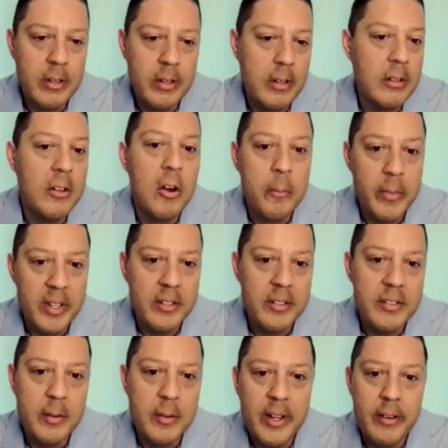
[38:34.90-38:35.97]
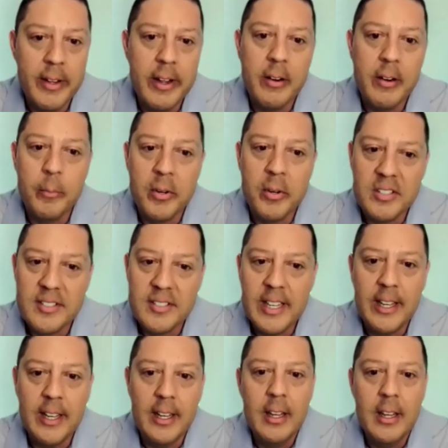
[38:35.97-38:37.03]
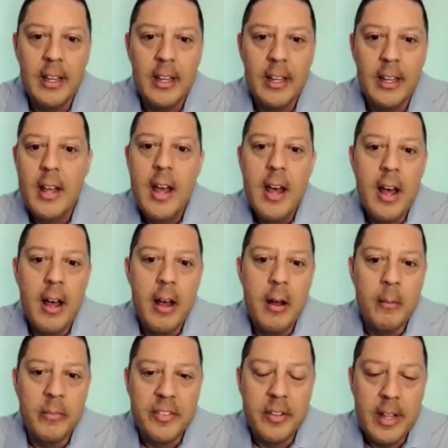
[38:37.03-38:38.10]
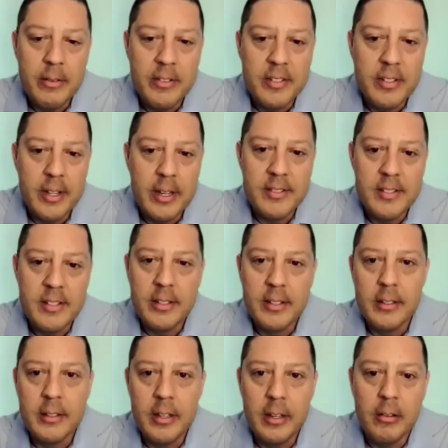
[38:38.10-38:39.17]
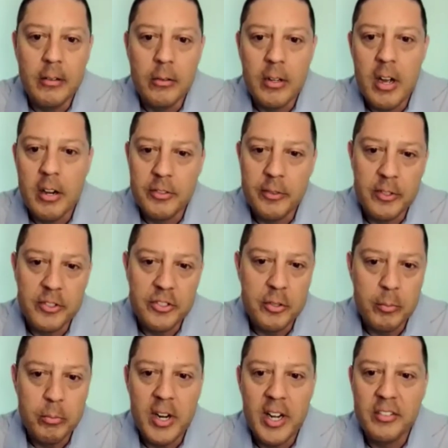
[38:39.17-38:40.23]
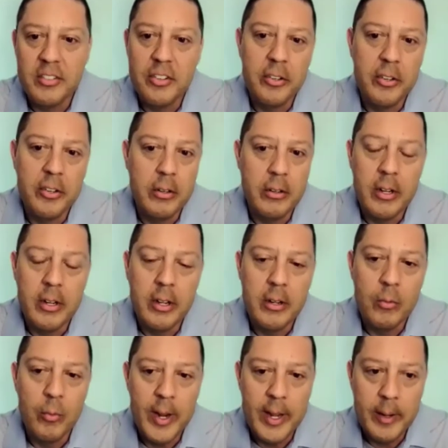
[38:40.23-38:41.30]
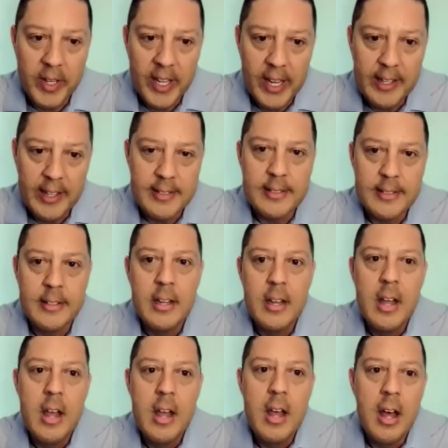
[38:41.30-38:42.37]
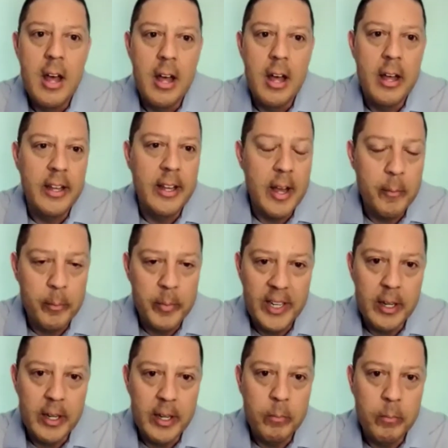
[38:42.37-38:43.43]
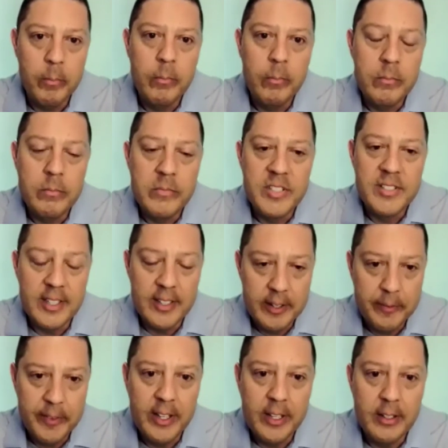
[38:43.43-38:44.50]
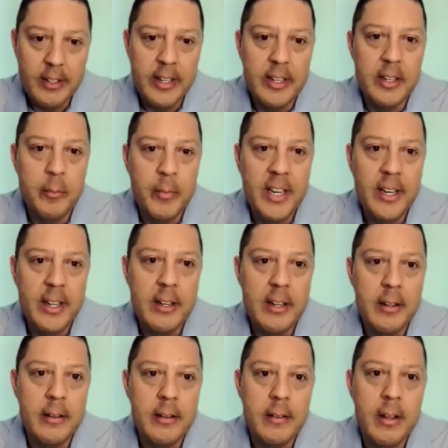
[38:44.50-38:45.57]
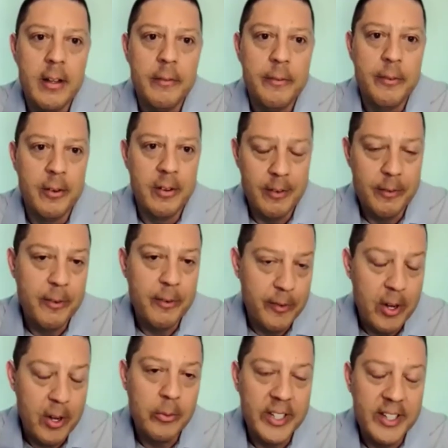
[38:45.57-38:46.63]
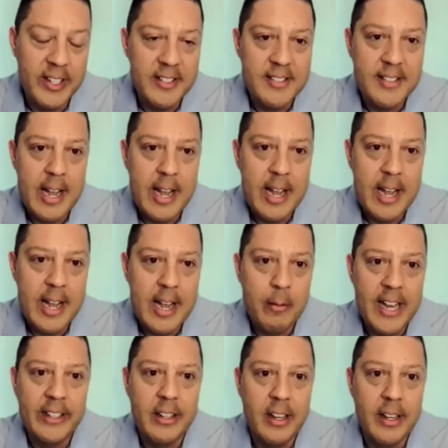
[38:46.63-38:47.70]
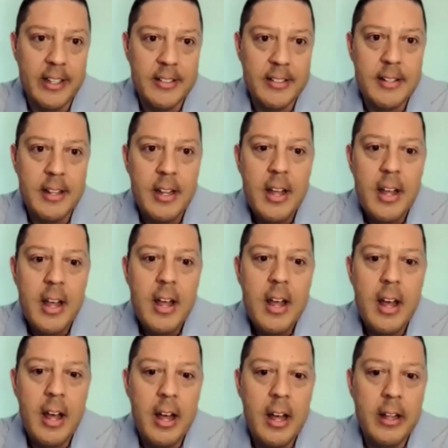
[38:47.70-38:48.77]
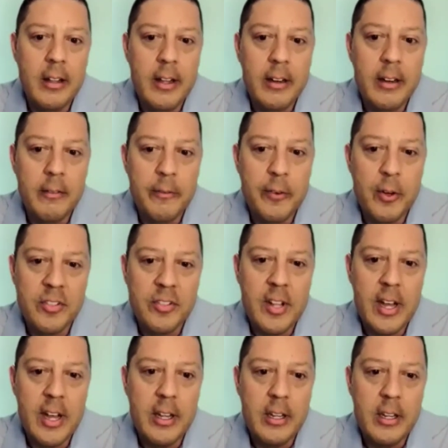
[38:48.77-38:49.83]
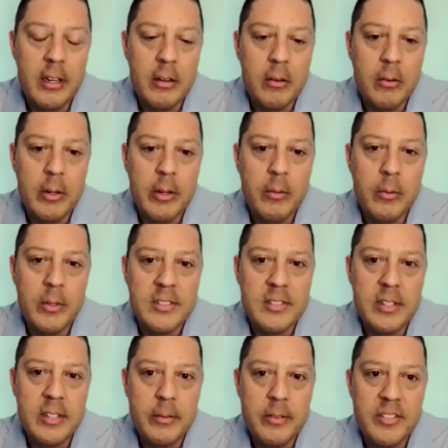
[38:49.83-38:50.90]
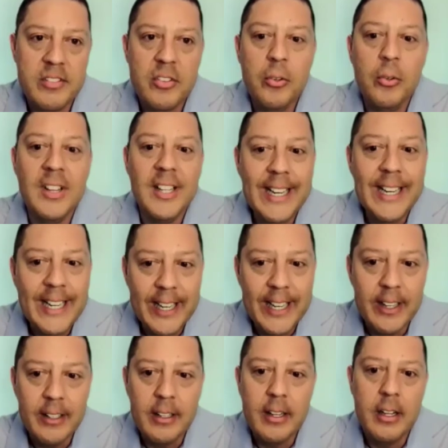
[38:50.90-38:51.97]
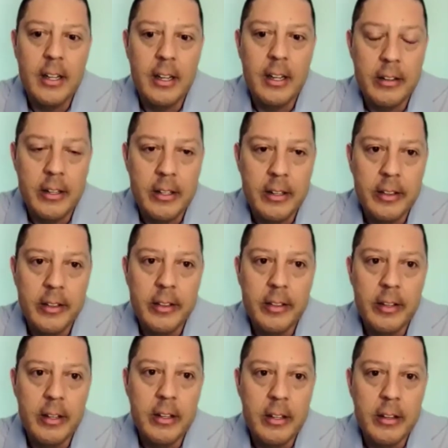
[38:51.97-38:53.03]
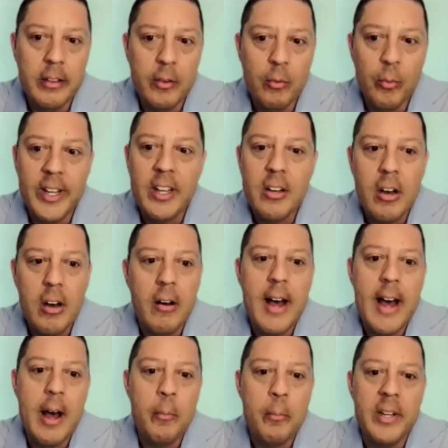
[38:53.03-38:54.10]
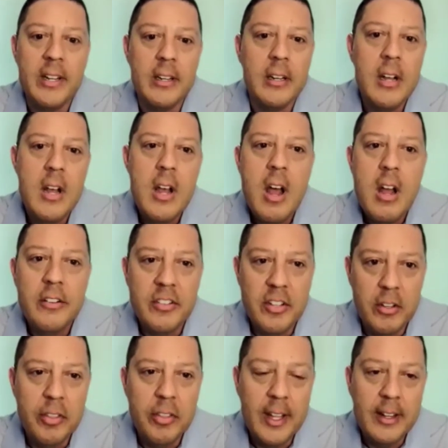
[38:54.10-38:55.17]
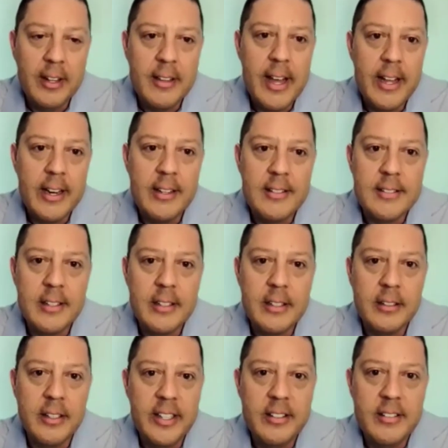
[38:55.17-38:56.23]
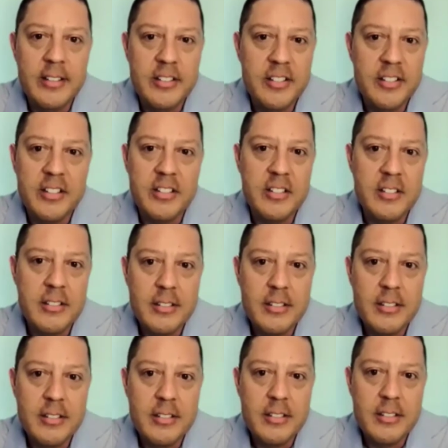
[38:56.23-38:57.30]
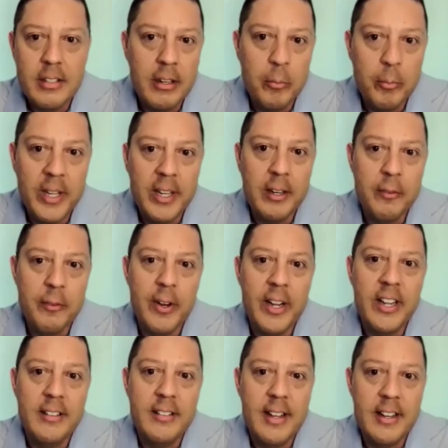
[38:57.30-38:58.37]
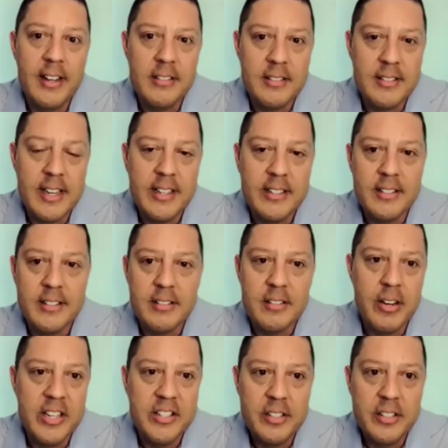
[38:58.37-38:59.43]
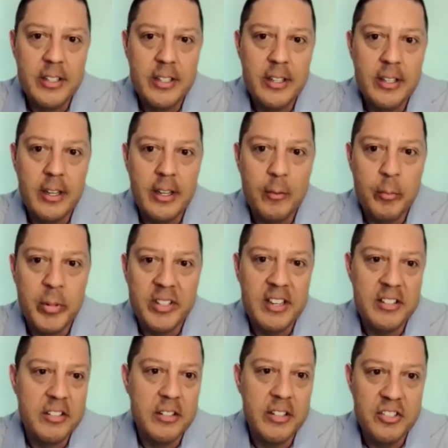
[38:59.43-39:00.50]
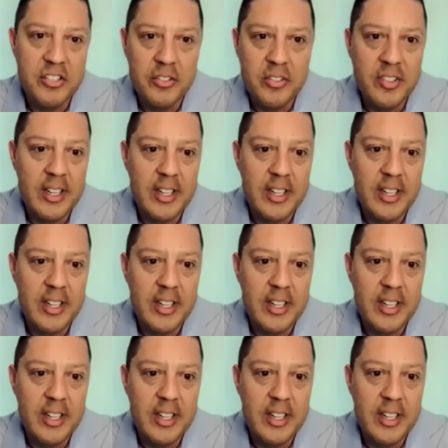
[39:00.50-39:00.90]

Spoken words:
alarm bells about Aaron Persky. So that was the controversial Brock Turner rape case. He got beat up significantly in the media for following the established guidelines, and folks thought it was too lenient. And then the recall happened. Do you think that is going to lead to judges, being afraid to exercise discretion and potentially